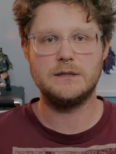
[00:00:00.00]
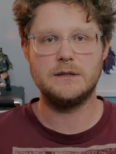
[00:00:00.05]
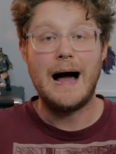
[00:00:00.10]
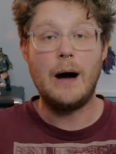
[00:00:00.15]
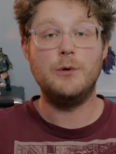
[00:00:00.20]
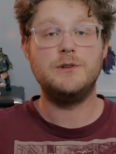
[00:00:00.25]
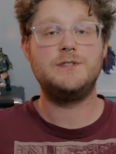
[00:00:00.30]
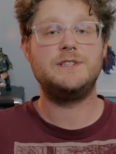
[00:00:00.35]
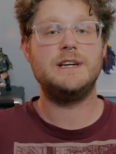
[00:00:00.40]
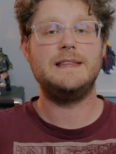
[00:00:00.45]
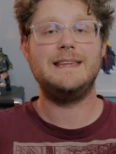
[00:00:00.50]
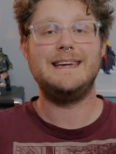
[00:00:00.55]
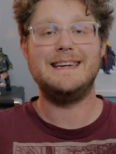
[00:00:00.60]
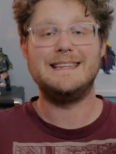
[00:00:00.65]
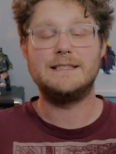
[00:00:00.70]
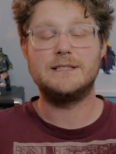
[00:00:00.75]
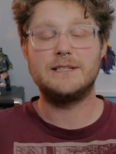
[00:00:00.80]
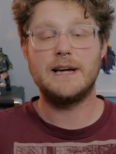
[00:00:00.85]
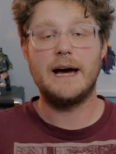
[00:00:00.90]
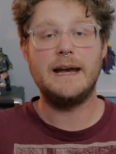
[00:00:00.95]
I would say the
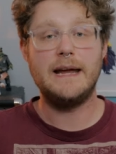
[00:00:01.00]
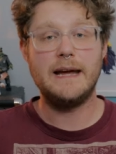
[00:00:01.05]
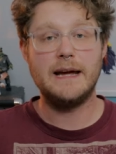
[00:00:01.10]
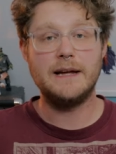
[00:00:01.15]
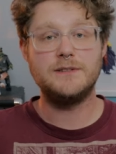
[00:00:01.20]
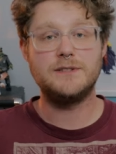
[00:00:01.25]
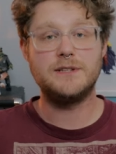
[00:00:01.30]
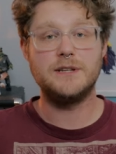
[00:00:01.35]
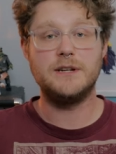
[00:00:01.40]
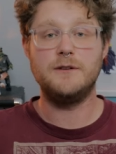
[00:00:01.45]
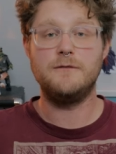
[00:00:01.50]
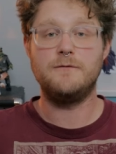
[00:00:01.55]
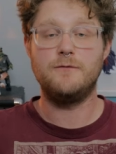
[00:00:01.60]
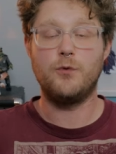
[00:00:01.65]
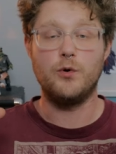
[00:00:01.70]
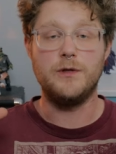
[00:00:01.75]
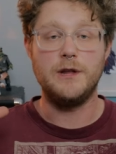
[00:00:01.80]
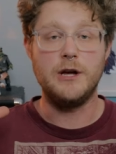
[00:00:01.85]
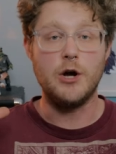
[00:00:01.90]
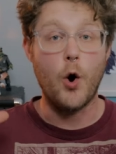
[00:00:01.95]
inciting incident
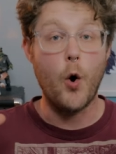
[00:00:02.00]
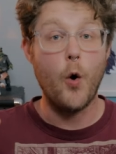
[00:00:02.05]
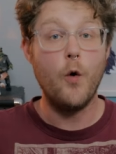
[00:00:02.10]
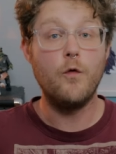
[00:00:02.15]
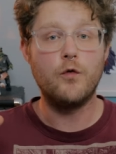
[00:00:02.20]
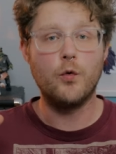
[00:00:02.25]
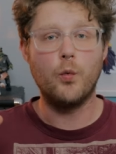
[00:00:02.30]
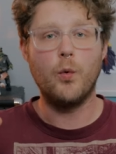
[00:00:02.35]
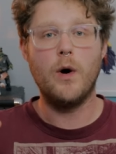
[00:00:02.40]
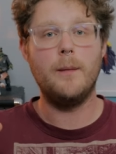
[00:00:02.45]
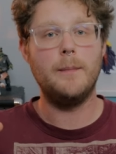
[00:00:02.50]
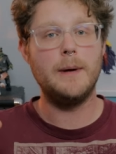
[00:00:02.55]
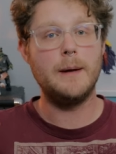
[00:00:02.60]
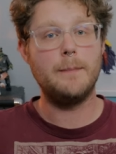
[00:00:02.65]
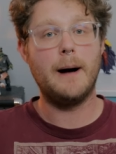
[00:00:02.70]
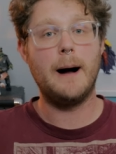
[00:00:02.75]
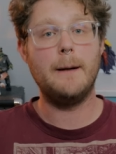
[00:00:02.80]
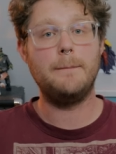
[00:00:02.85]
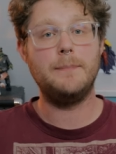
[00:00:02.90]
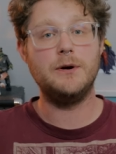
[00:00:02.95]
for the
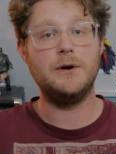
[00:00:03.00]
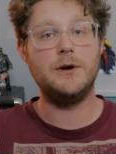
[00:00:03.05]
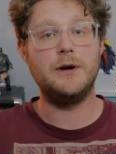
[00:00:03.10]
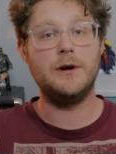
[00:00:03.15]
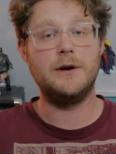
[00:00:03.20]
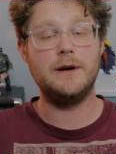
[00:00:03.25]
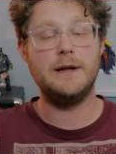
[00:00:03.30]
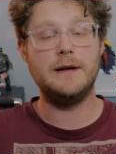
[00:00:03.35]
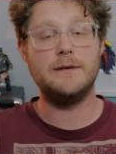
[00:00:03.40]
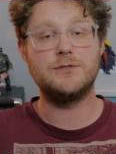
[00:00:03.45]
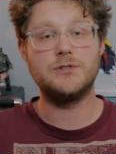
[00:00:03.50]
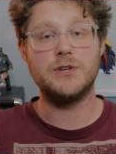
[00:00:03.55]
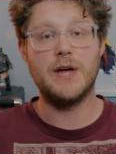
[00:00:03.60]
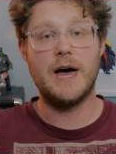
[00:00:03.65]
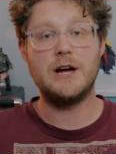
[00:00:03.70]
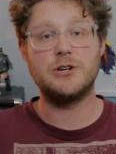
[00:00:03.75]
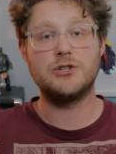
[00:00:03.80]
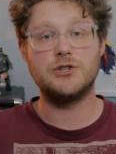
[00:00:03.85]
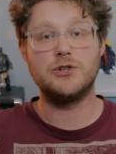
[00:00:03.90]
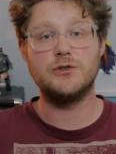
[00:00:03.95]
overwhelming popularity of
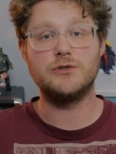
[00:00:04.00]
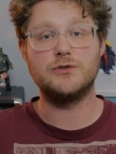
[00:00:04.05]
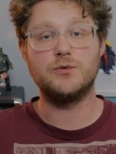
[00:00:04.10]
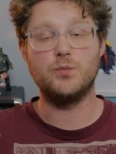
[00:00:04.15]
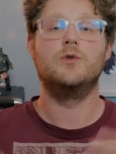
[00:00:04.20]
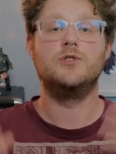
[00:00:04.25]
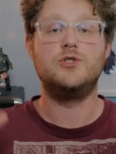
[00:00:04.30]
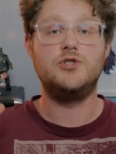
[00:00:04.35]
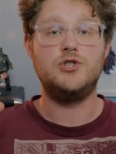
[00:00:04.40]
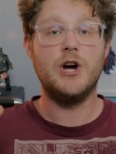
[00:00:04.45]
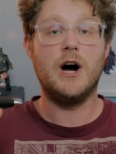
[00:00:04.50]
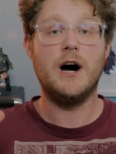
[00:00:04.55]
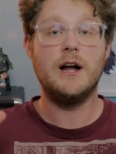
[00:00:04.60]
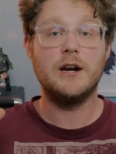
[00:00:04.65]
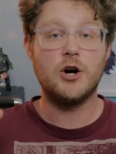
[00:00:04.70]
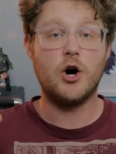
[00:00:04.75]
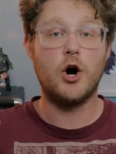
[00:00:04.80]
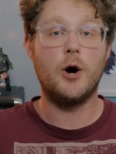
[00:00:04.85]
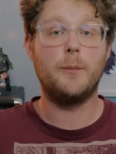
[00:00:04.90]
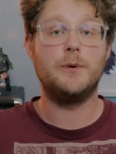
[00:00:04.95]
slashers was
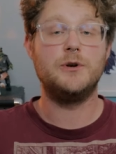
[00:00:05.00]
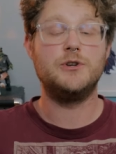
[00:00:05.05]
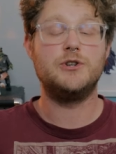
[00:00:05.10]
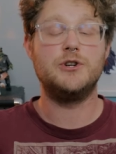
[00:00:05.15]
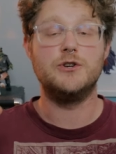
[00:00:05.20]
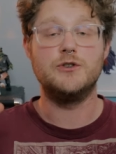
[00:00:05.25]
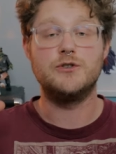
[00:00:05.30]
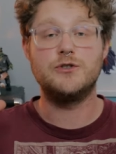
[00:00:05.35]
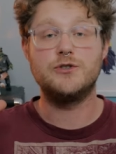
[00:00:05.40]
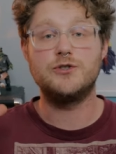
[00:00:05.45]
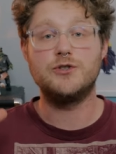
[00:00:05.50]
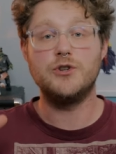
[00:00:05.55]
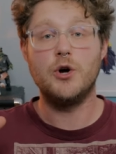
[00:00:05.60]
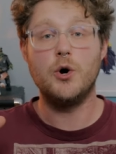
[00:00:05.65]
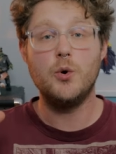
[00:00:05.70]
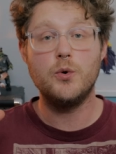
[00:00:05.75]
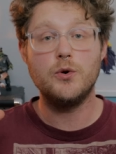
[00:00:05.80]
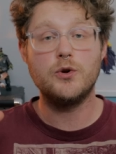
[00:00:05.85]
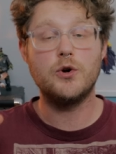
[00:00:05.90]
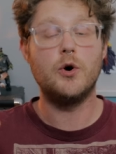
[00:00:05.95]
John Carpenter's
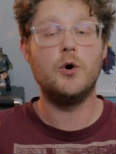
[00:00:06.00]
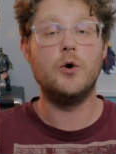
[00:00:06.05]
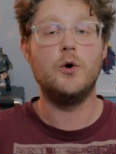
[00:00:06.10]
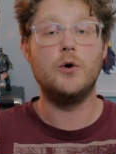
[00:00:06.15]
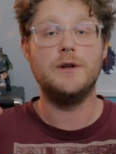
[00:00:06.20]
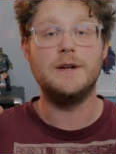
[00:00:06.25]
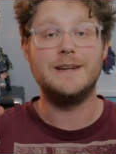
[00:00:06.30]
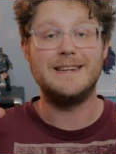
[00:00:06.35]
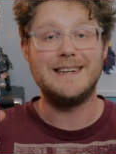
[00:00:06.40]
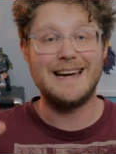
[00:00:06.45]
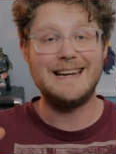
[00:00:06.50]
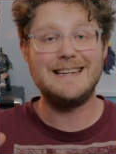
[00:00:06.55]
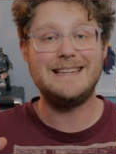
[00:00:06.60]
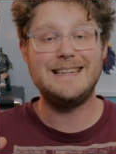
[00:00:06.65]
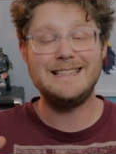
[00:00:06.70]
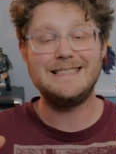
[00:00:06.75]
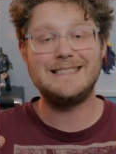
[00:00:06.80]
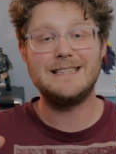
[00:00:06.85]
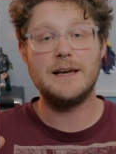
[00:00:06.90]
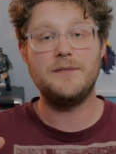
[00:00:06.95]
stone cold
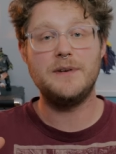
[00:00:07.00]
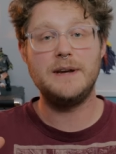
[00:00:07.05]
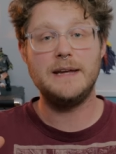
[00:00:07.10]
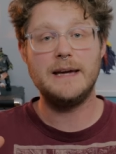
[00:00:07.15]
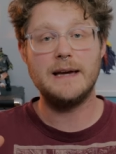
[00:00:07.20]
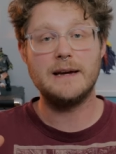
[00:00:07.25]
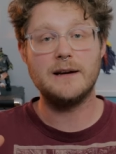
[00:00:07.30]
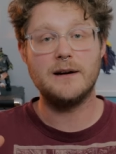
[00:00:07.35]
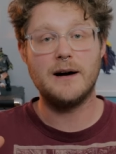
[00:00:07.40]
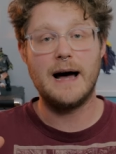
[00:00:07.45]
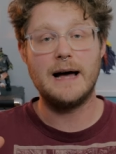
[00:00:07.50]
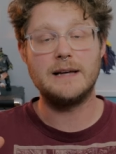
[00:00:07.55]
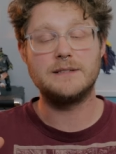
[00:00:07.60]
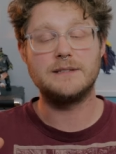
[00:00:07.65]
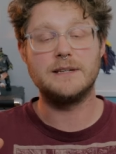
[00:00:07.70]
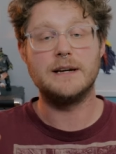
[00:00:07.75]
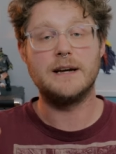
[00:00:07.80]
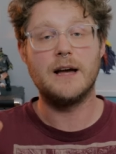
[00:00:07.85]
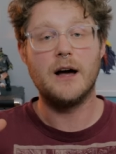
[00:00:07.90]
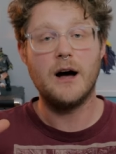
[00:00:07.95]
1978
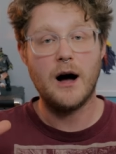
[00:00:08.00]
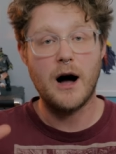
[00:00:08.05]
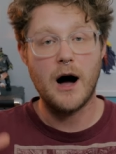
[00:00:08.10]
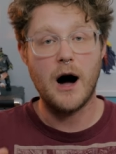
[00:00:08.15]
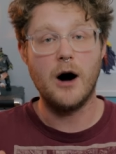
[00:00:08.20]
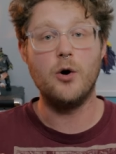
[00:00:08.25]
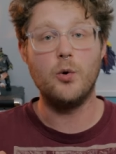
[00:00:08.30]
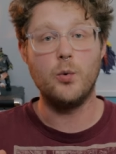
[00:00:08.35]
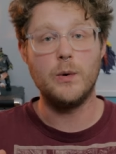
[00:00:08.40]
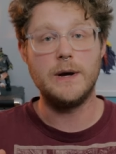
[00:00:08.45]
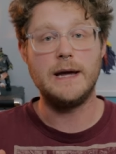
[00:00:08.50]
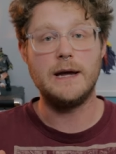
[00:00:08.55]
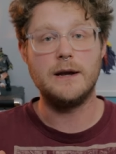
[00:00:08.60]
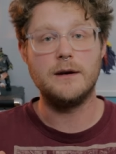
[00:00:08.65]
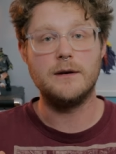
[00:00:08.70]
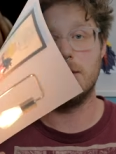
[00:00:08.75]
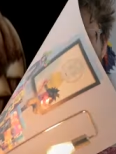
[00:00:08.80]
classic, Halloween.